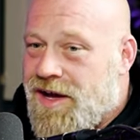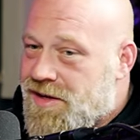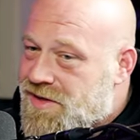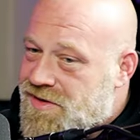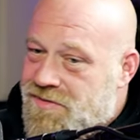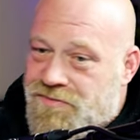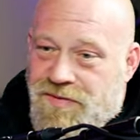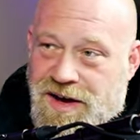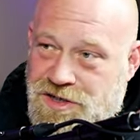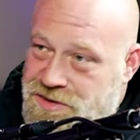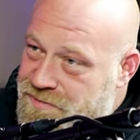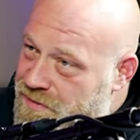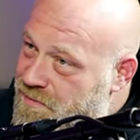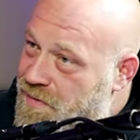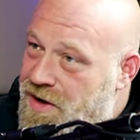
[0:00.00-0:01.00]
I got this
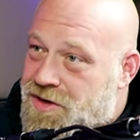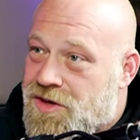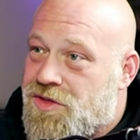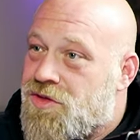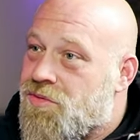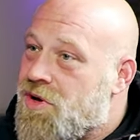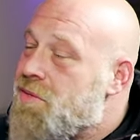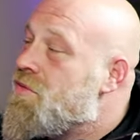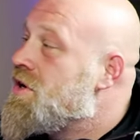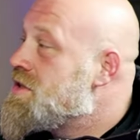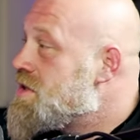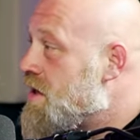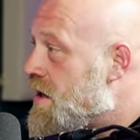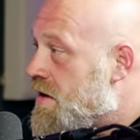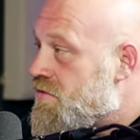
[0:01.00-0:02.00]
infection for fucking yeah. three
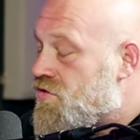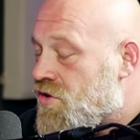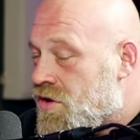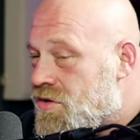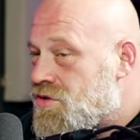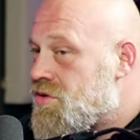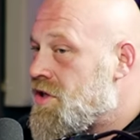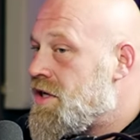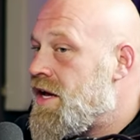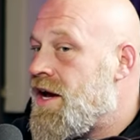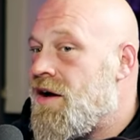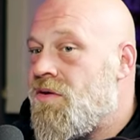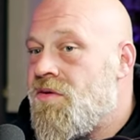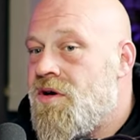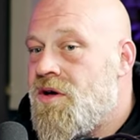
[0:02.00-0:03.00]
months. I got to have surgery right.
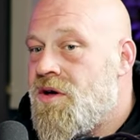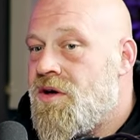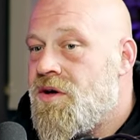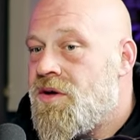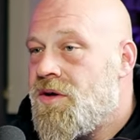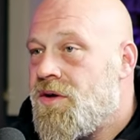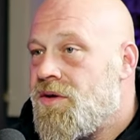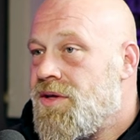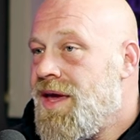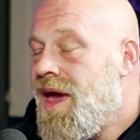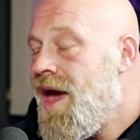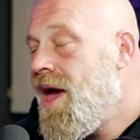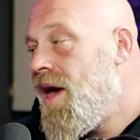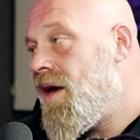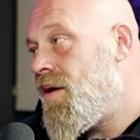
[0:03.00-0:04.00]
now. It's a lot.
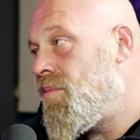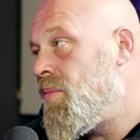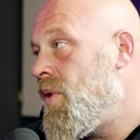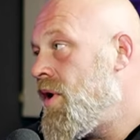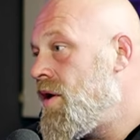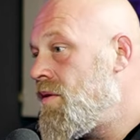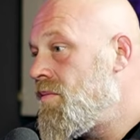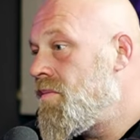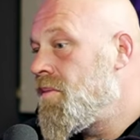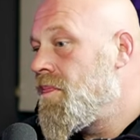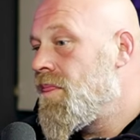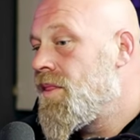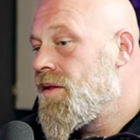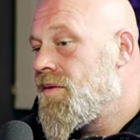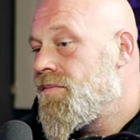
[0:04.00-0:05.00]
Yeah, but
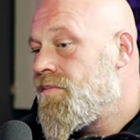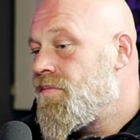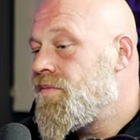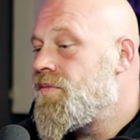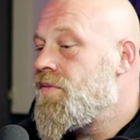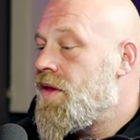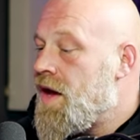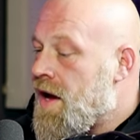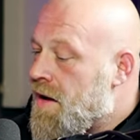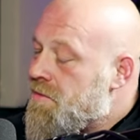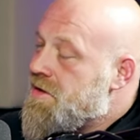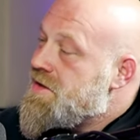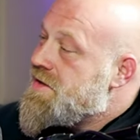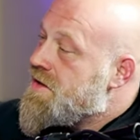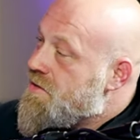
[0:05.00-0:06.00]
I'm
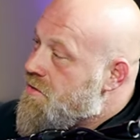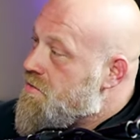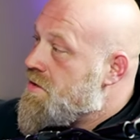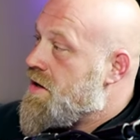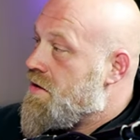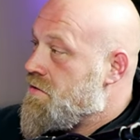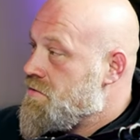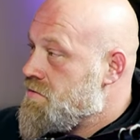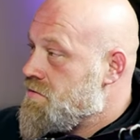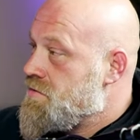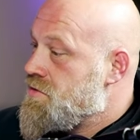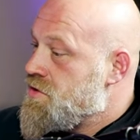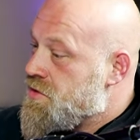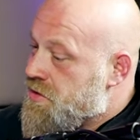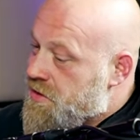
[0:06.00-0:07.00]
going to tell you now,
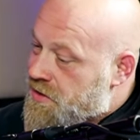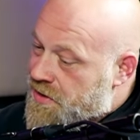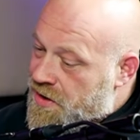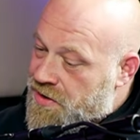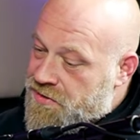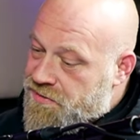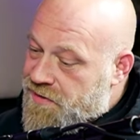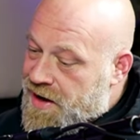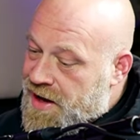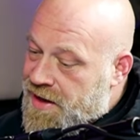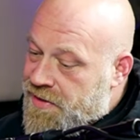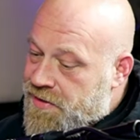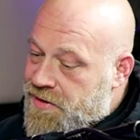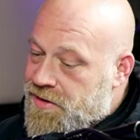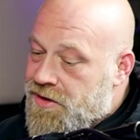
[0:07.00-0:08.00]
you're a young
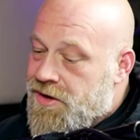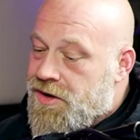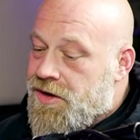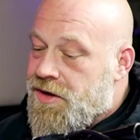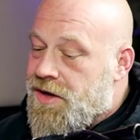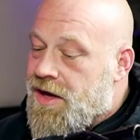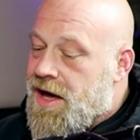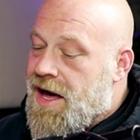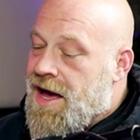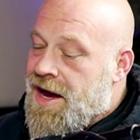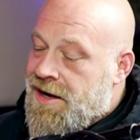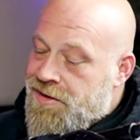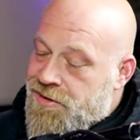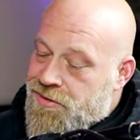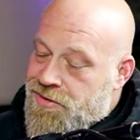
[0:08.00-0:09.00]
father.
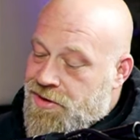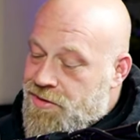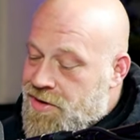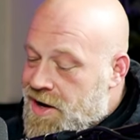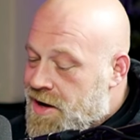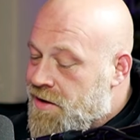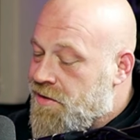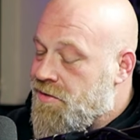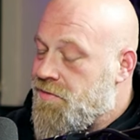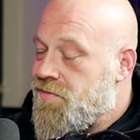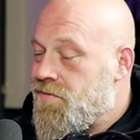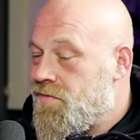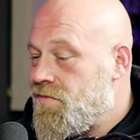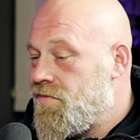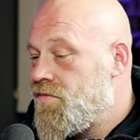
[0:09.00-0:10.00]
I know that you kind of
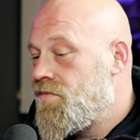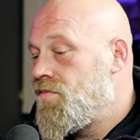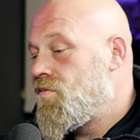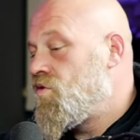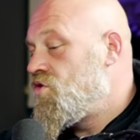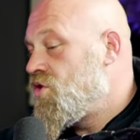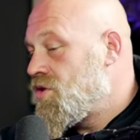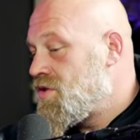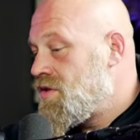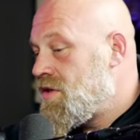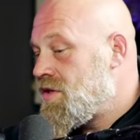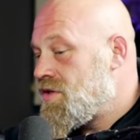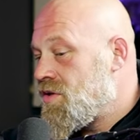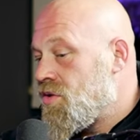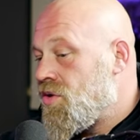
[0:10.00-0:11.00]
took to
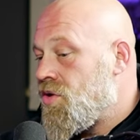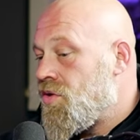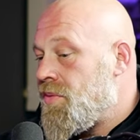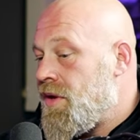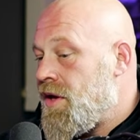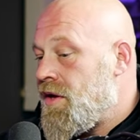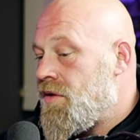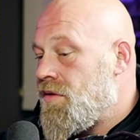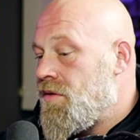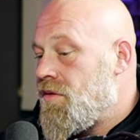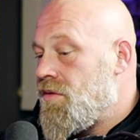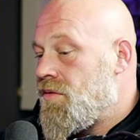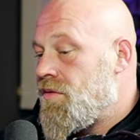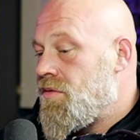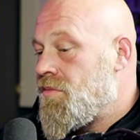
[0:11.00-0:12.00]
this a little bit
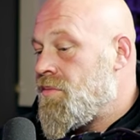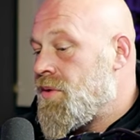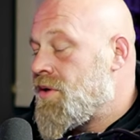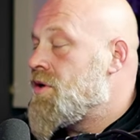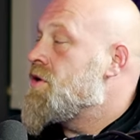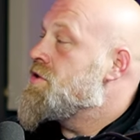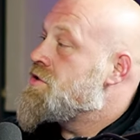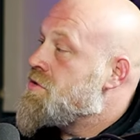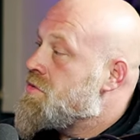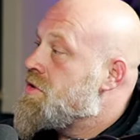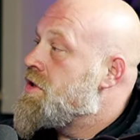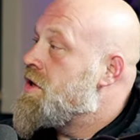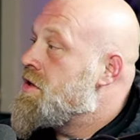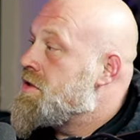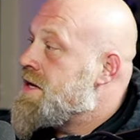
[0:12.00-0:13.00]
because you were a
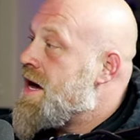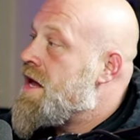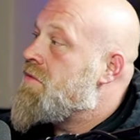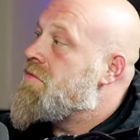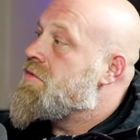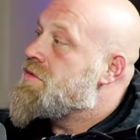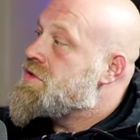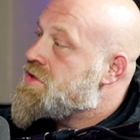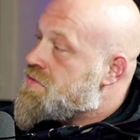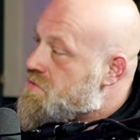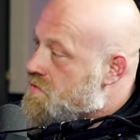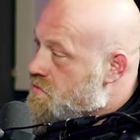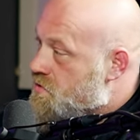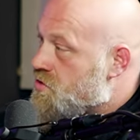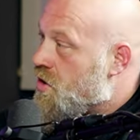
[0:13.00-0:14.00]
young dad and we were
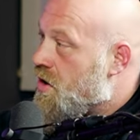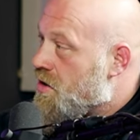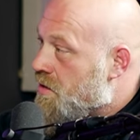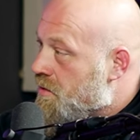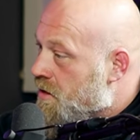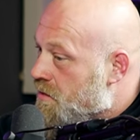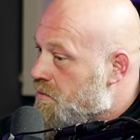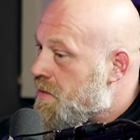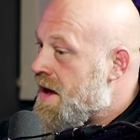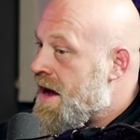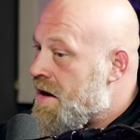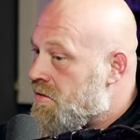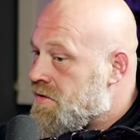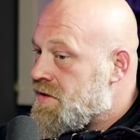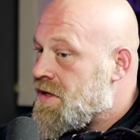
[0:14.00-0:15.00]
talking about
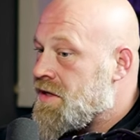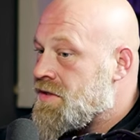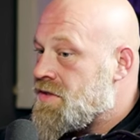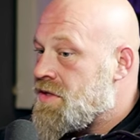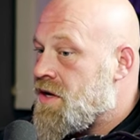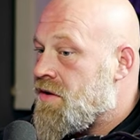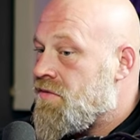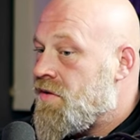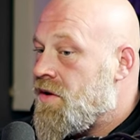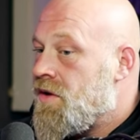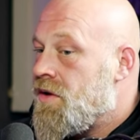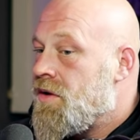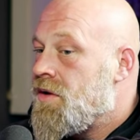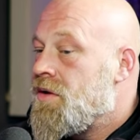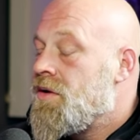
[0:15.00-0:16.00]
parenting and stuff.
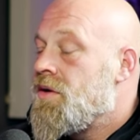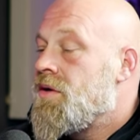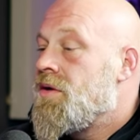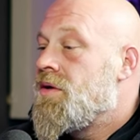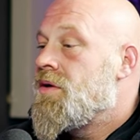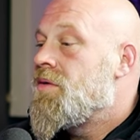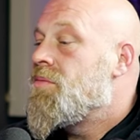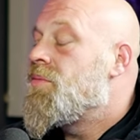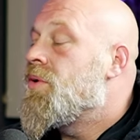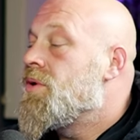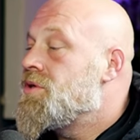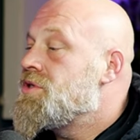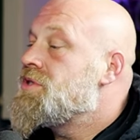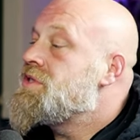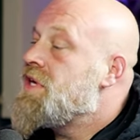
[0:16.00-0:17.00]
Yeah. Bro,
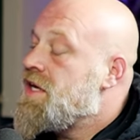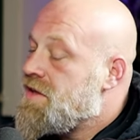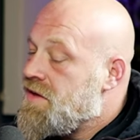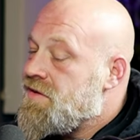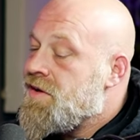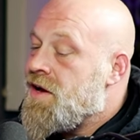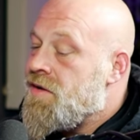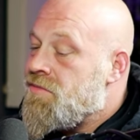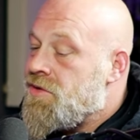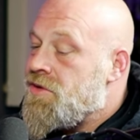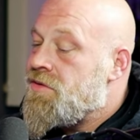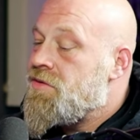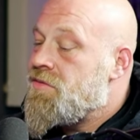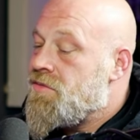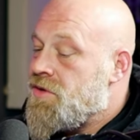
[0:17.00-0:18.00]
just take the time
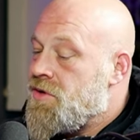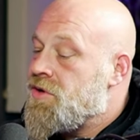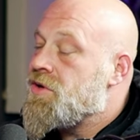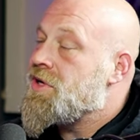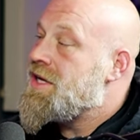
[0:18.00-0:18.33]
when, when your